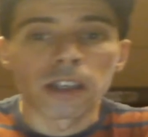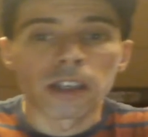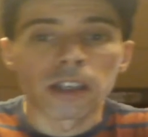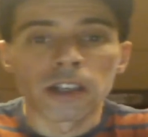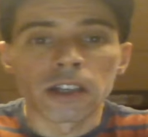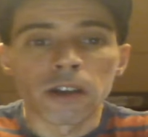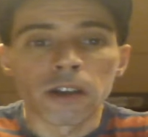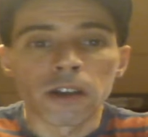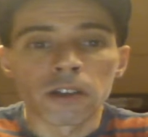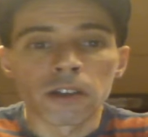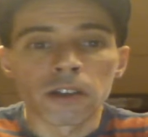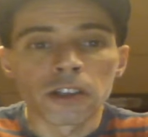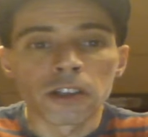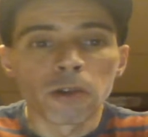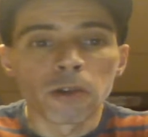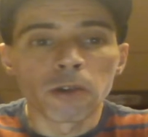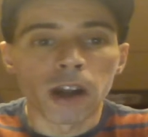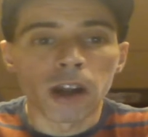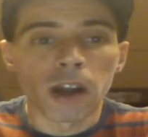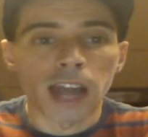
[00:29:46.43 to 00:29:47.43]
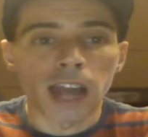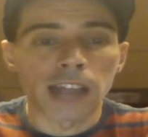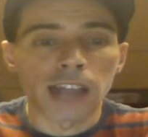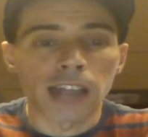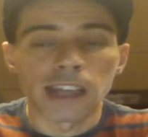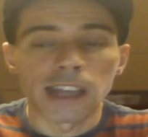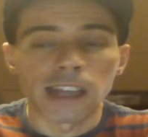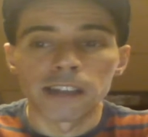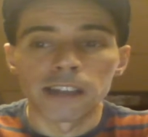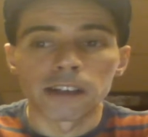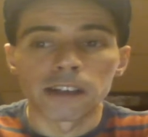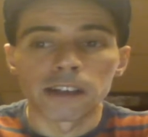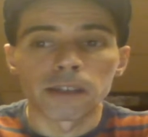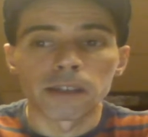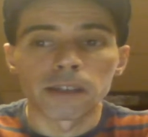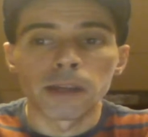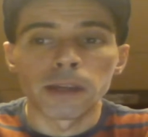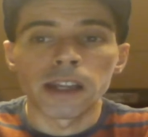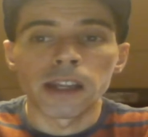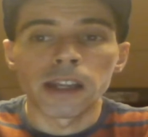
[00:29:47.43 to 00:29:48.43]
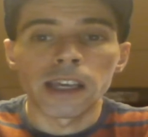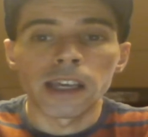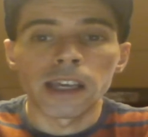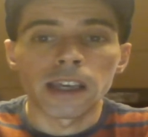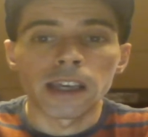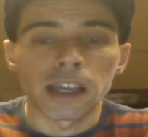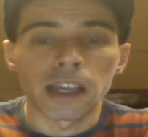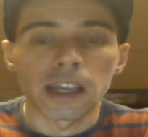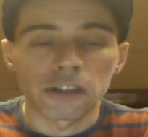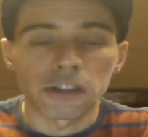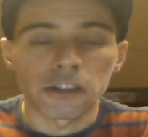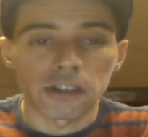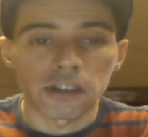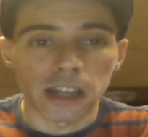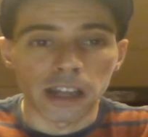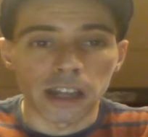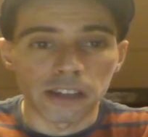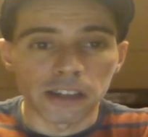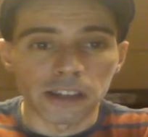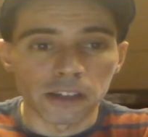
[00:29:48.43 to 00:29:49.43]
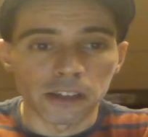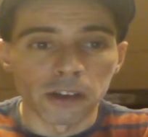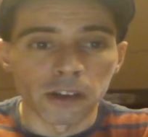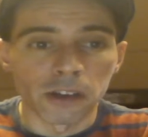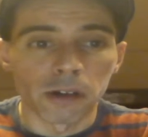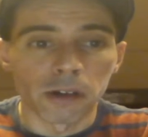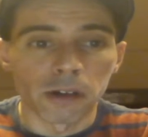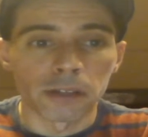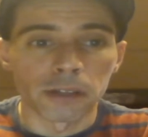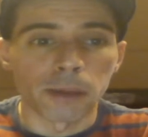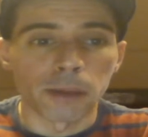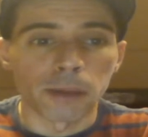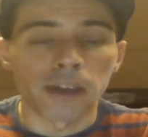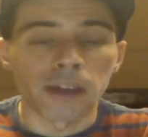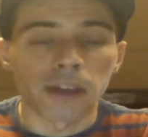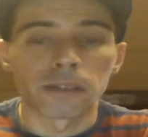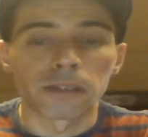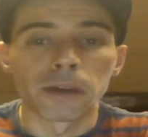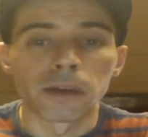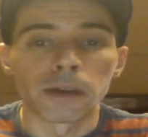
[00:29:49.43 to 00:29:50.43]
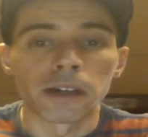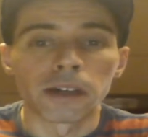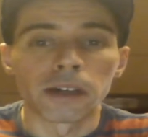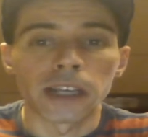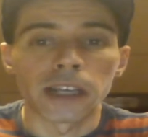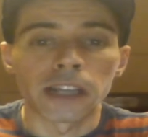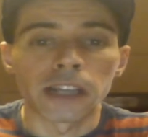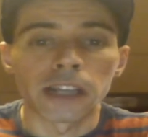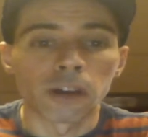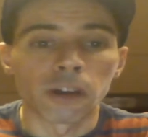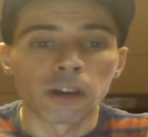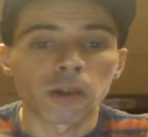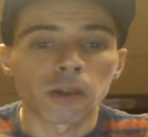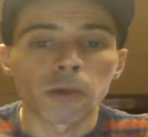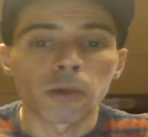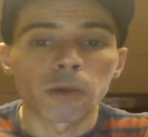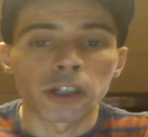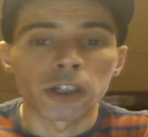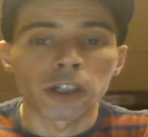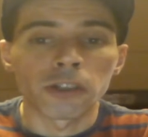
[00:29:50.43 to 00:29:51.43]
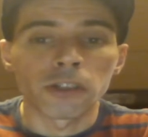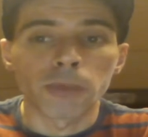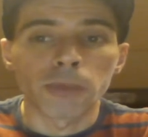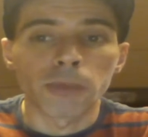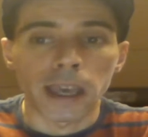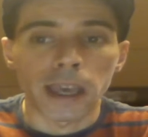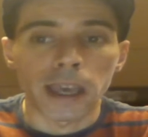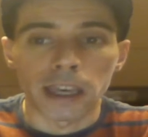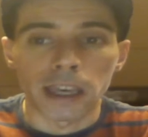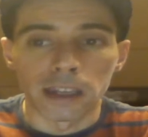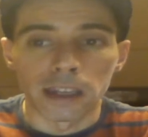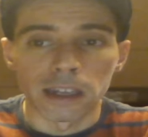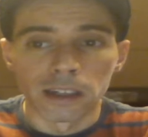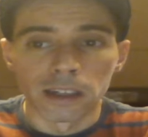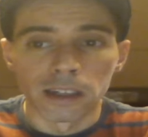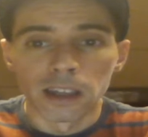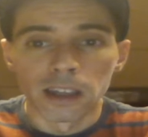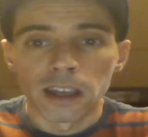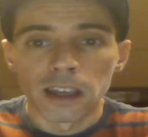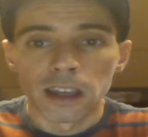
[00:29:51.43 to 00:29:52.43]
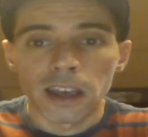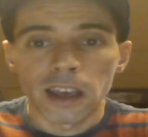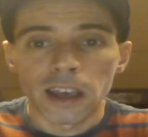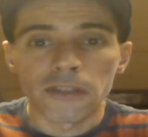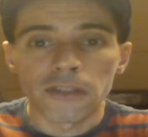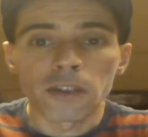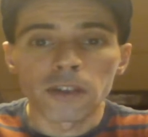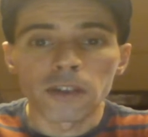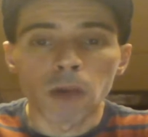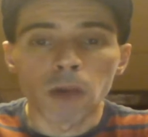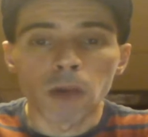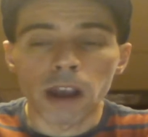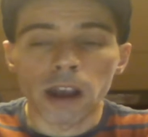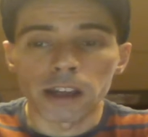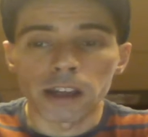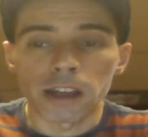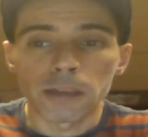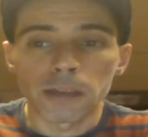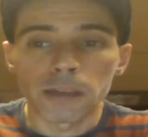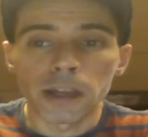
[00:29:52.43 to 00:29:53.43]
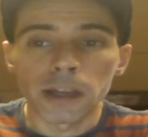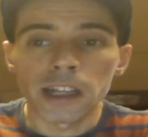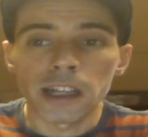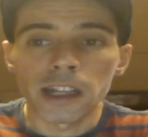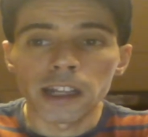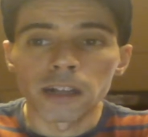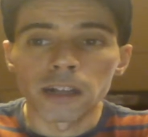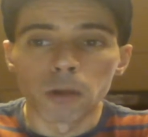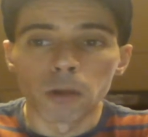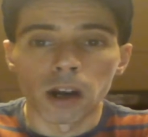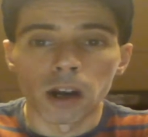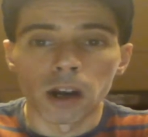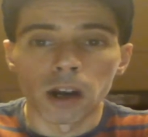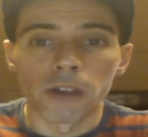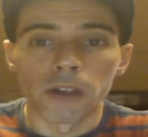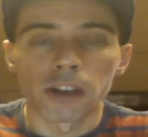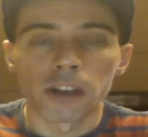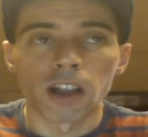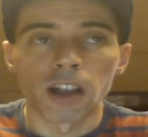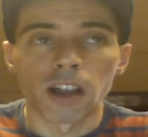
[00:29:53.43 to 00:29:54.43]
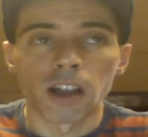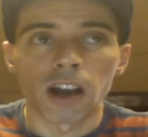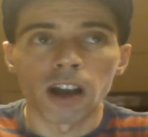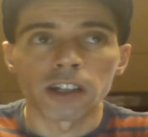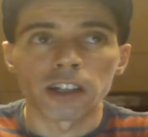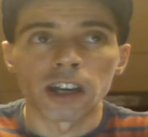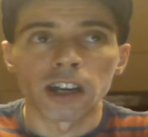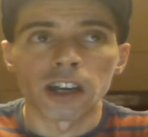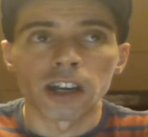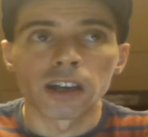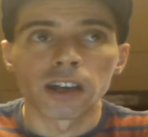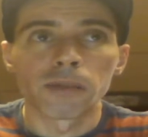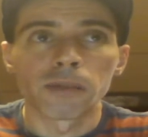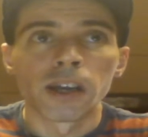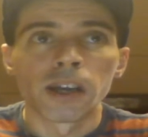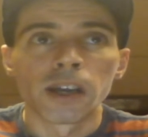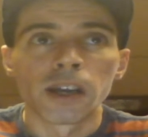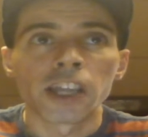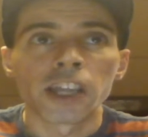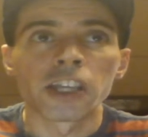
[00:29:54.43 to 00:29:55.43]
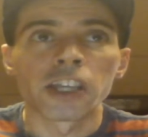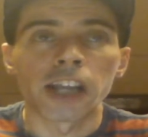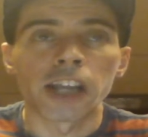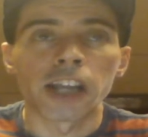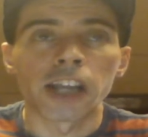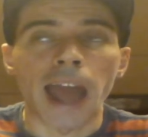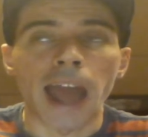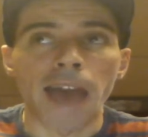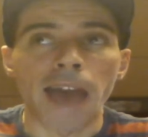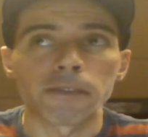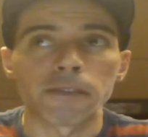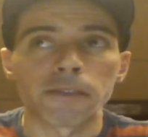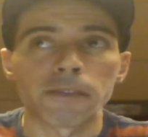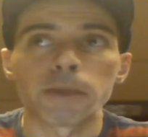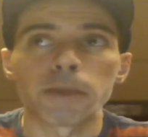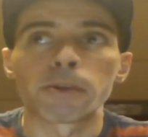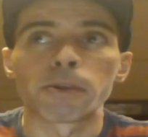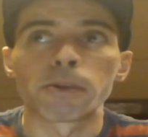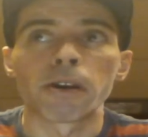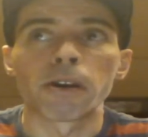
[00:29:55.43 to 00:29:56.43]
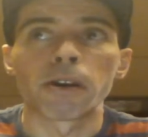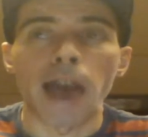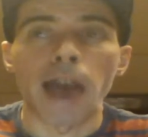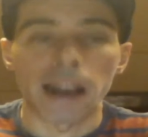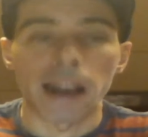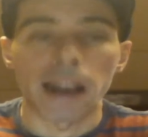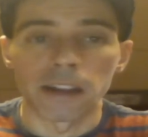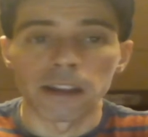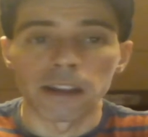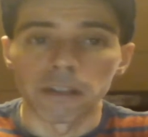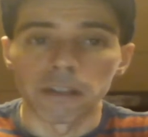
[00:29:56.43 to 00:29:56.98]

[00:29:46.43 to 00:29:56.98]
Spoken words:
You are 9/10 of your community. It's your responsibility. It's only what you make it. If you want your community to work over the long term, you're going to have to be proactive.